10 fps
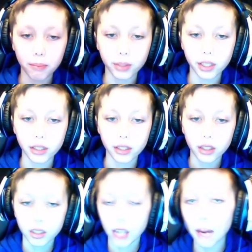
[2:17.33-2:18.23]
be,
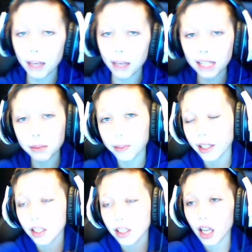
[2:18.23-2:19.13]
I'm not gonna be playing a
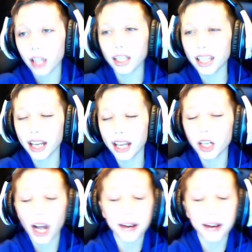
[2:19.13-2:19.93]
lot, and I don't, I